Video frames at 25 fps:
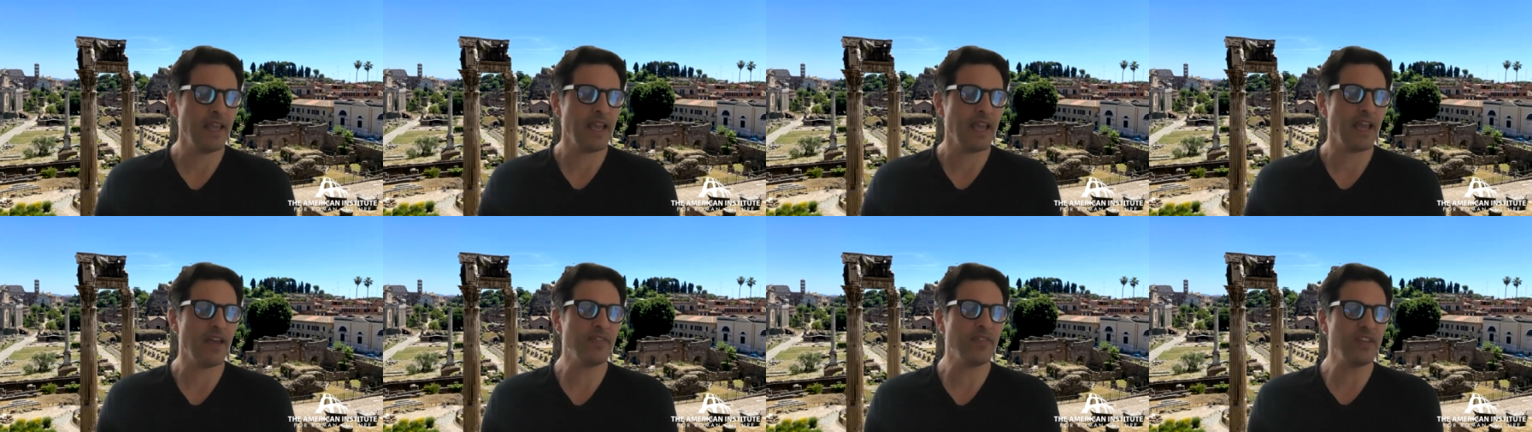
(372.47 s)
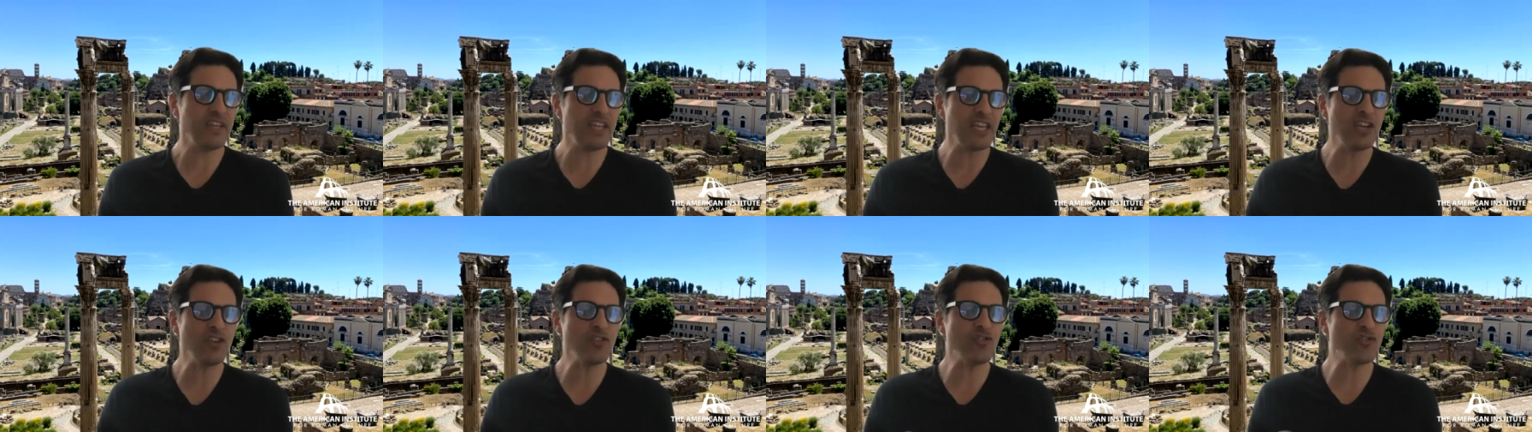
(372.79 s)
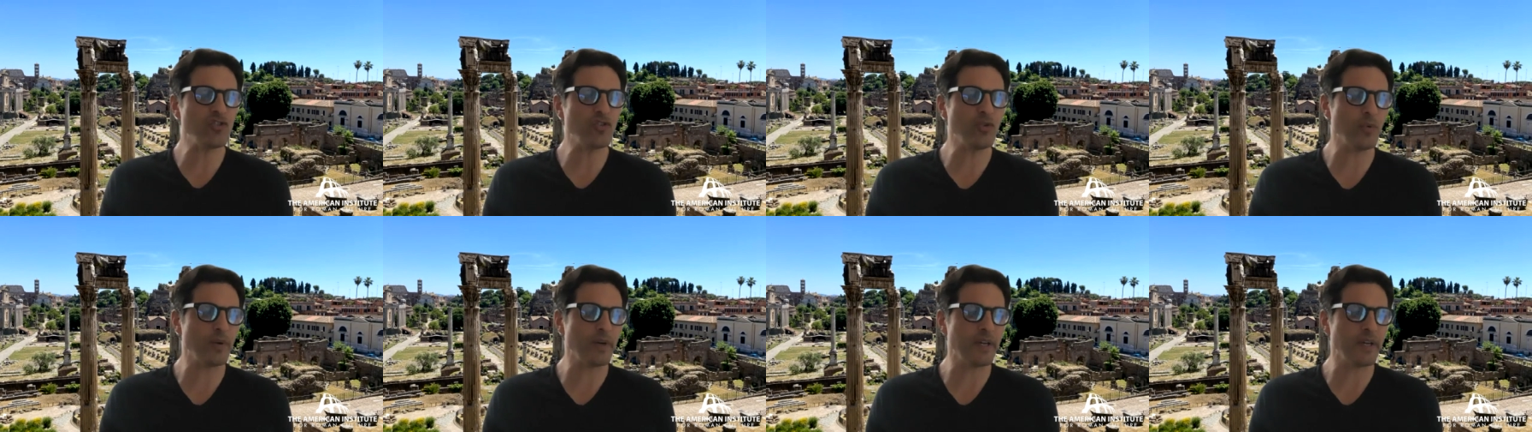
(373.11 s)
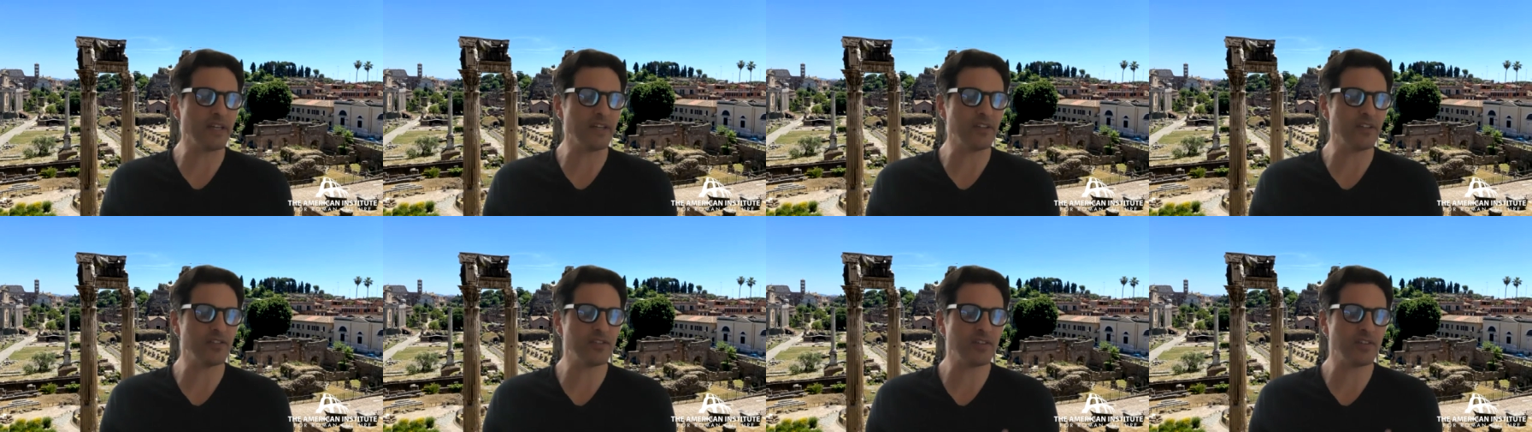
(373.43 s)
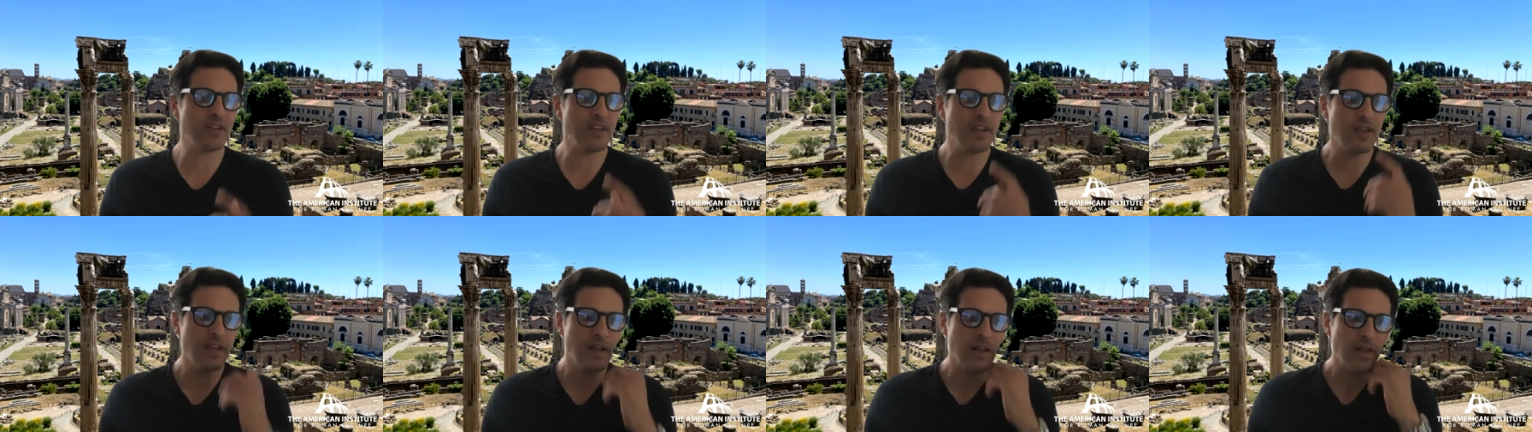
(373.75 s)
And the issue
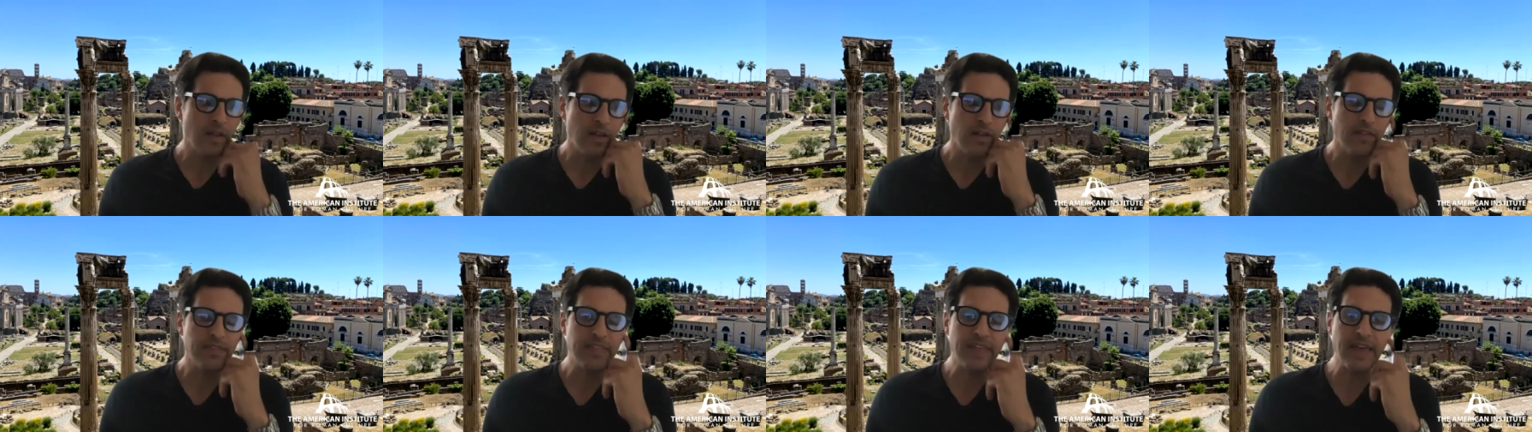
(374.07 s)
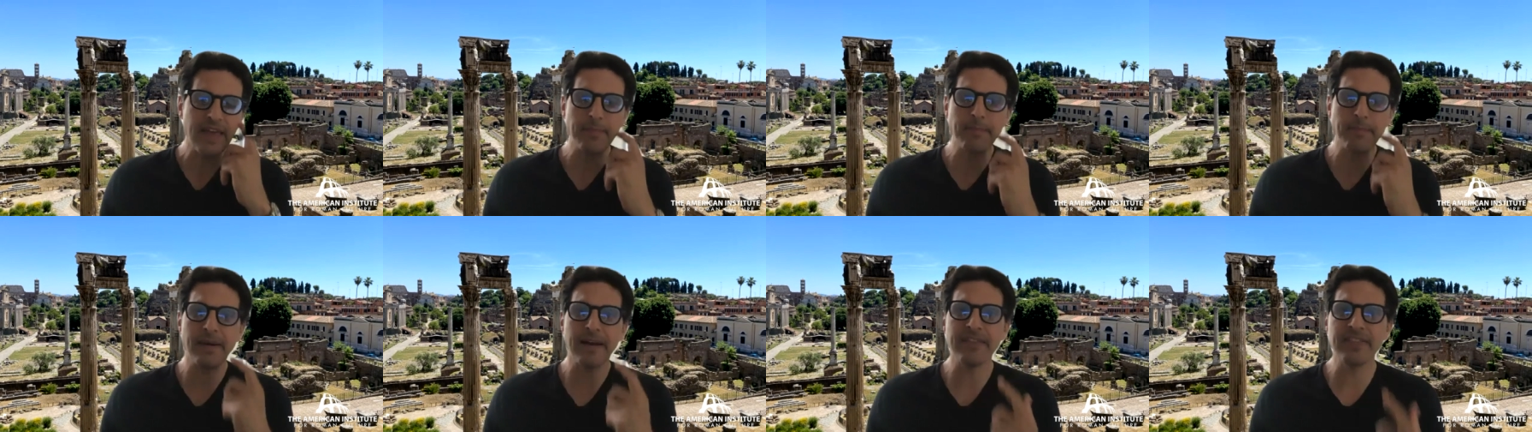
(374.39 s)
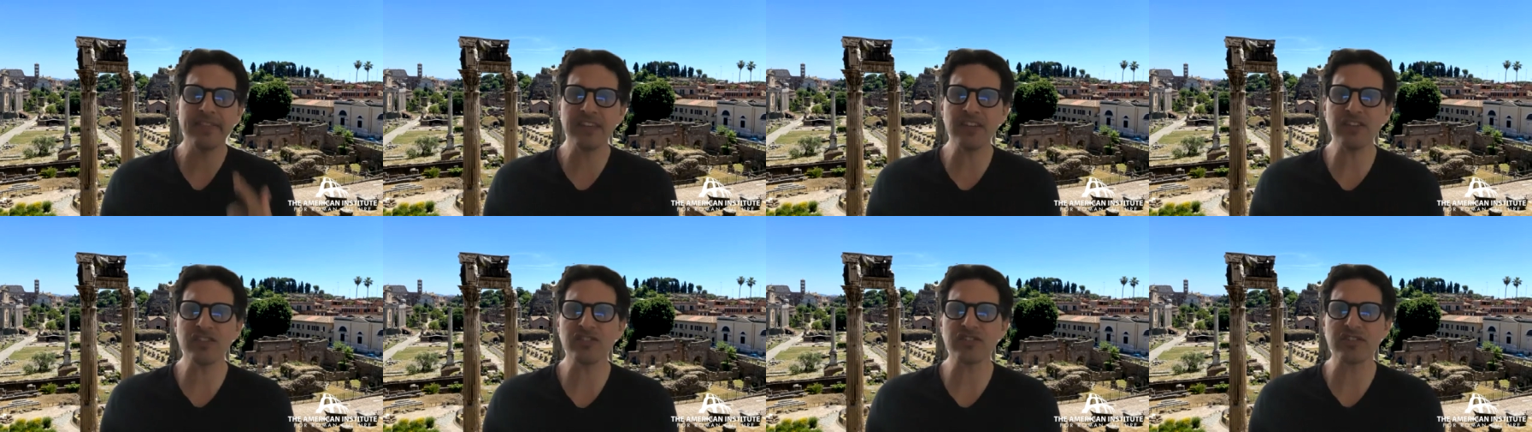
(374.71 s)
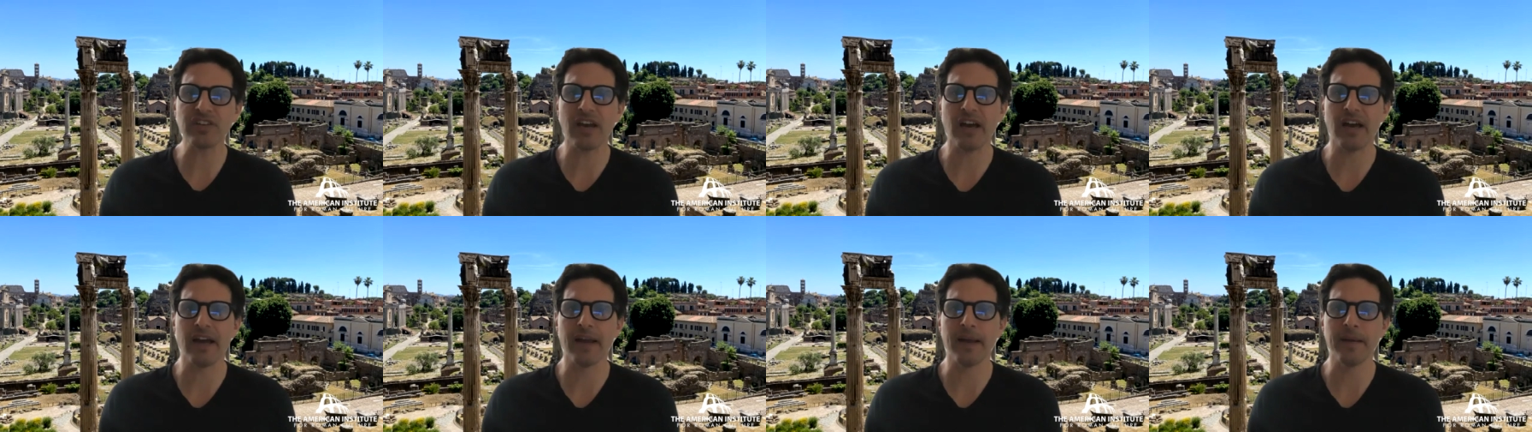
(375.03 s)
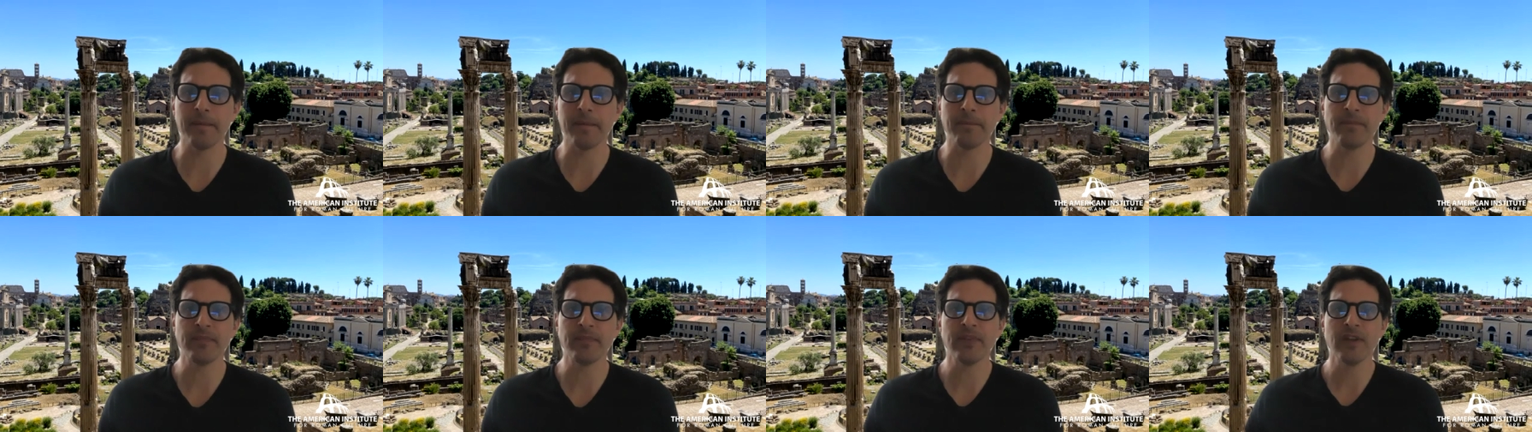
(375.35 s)
is that by this
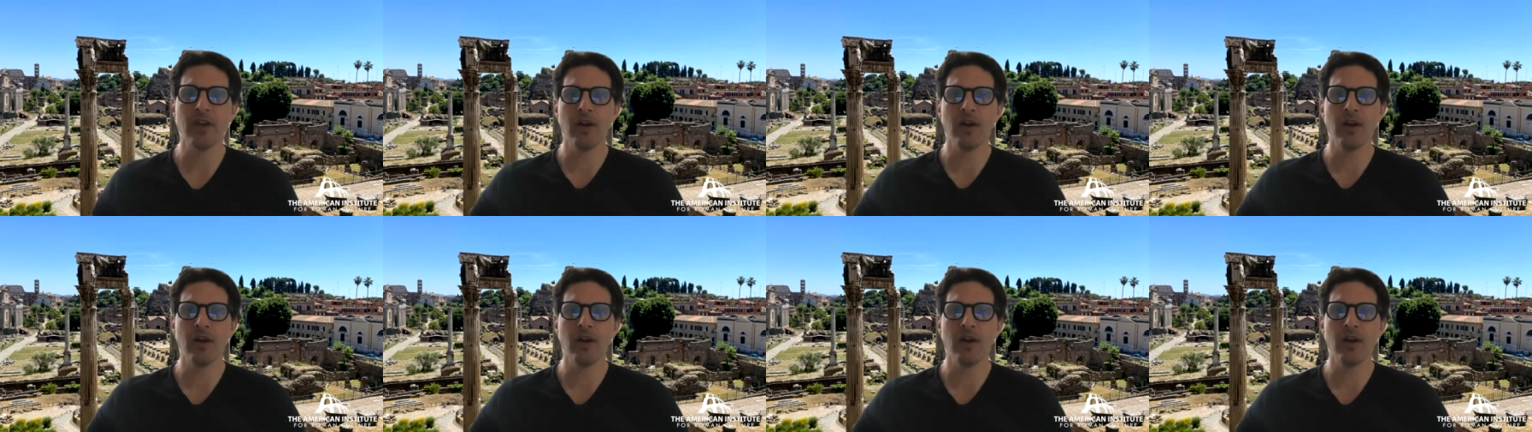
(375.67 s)
time,